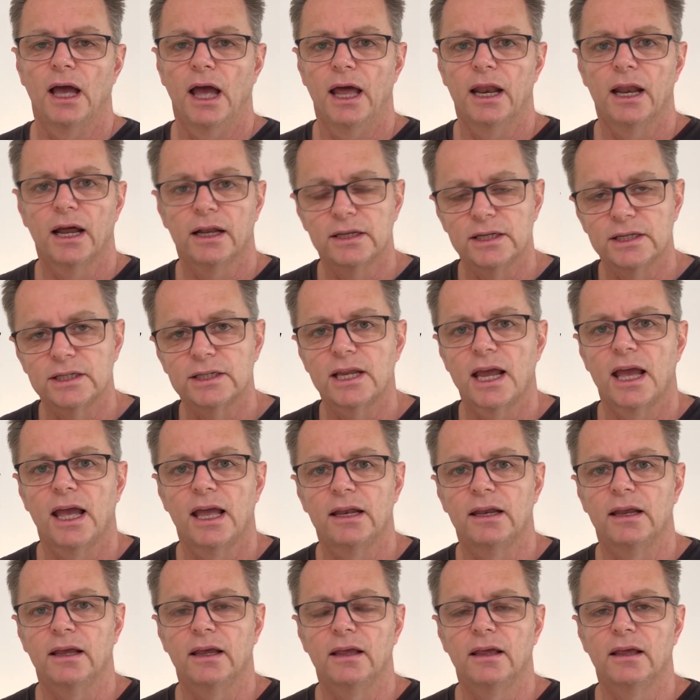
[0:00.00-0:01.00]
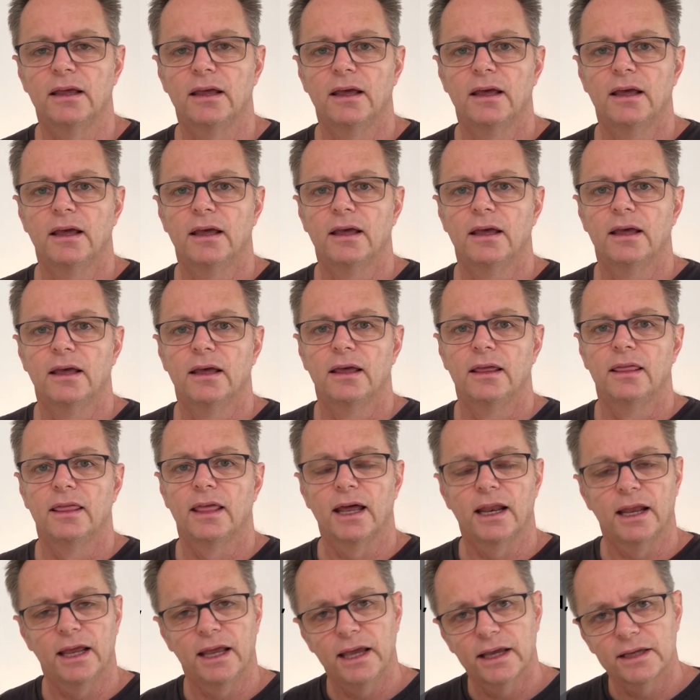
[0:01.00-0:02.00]
and understanding
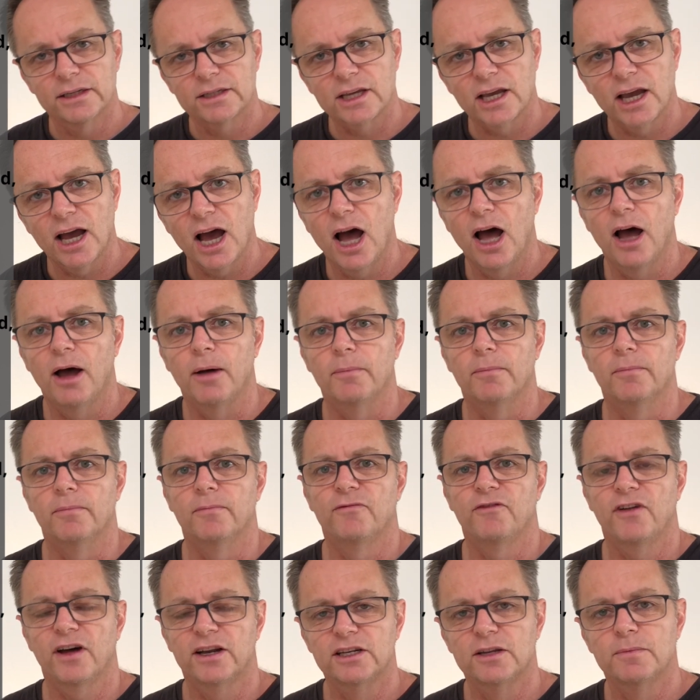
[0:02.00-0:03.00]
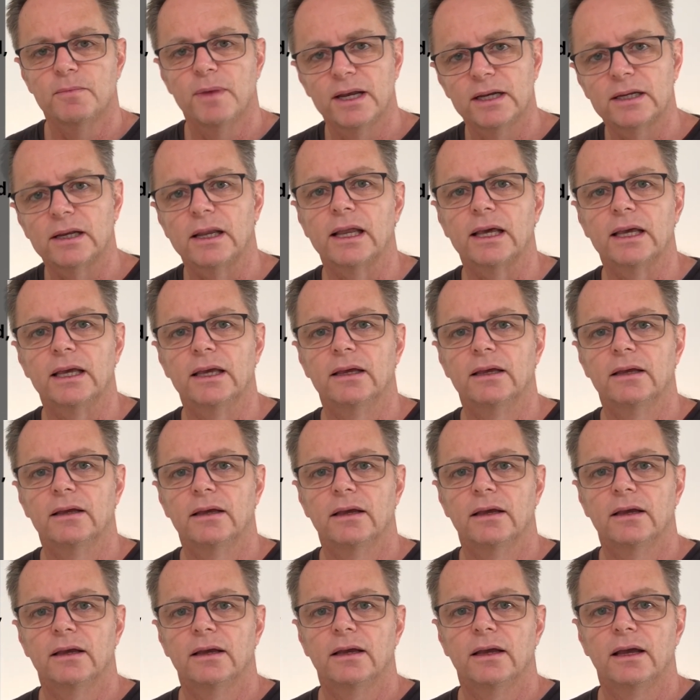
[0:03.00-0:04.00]
that he has come fundamentally
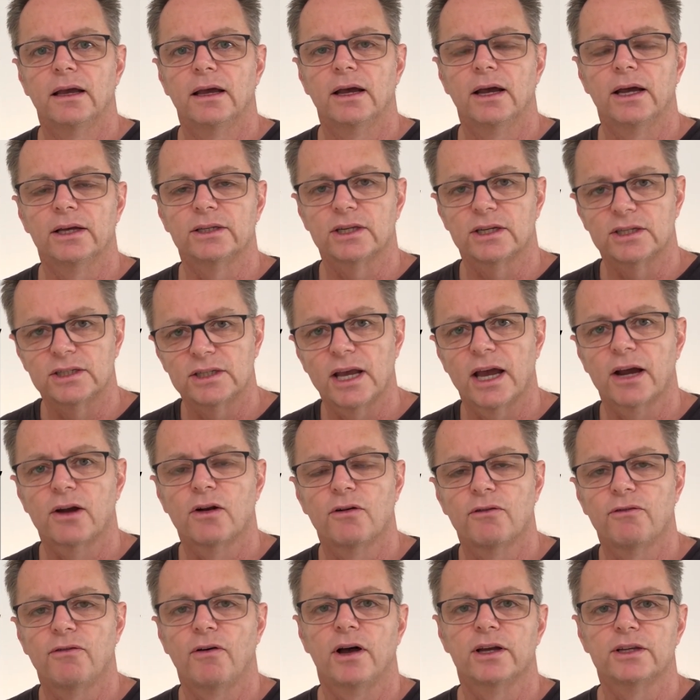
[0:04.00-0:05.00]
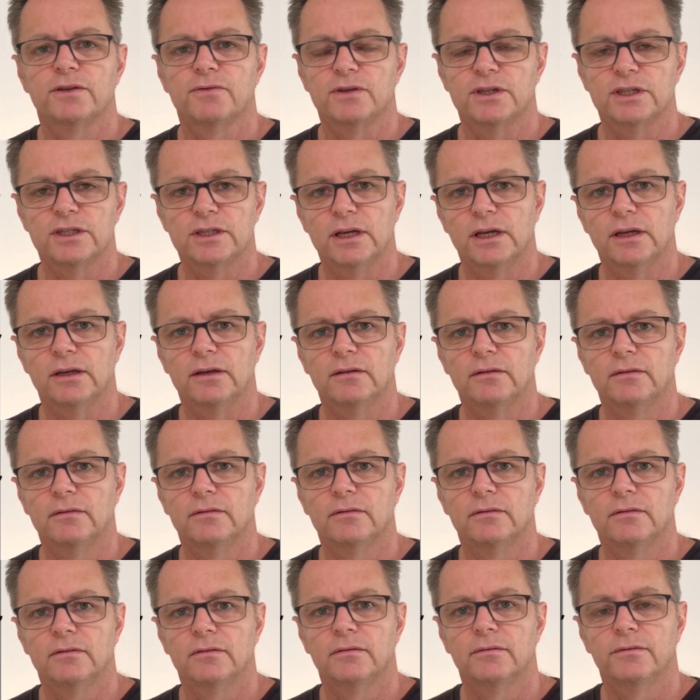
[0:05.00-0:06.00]
as a sacrifice for sin,
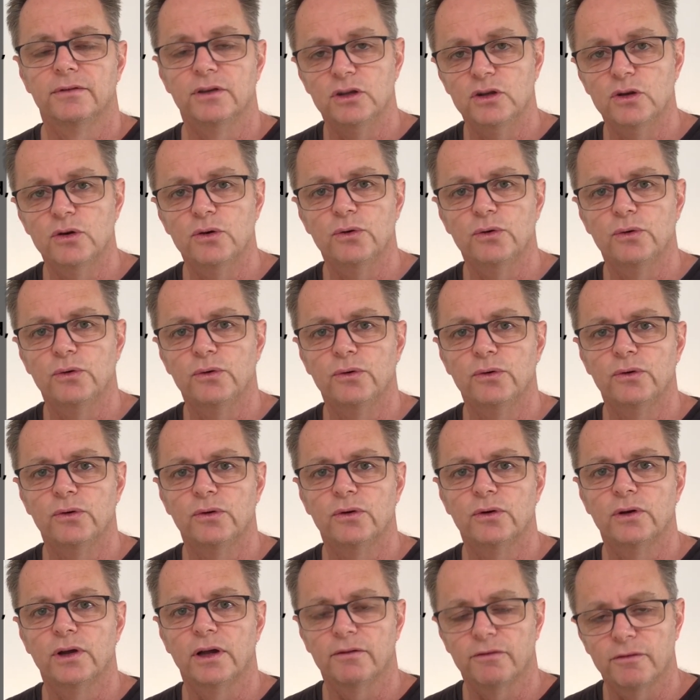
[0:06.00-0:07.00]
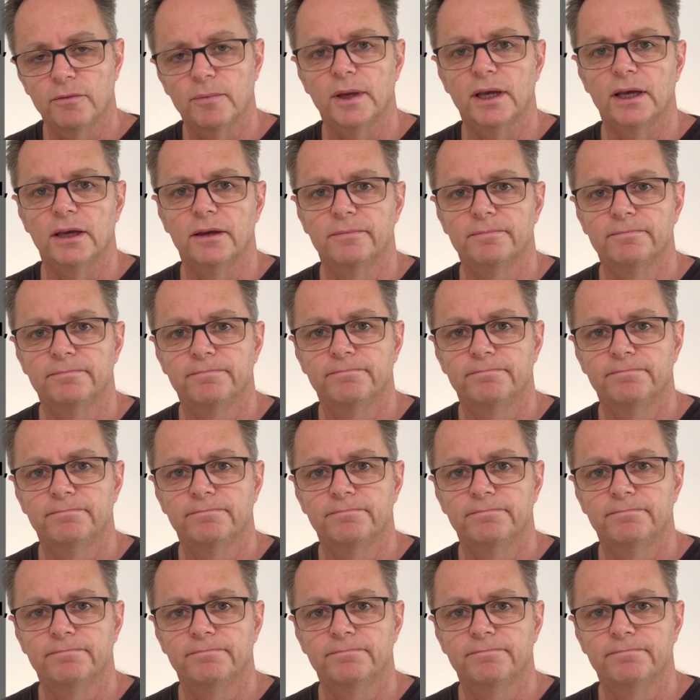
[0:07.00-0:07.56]
for you and for me.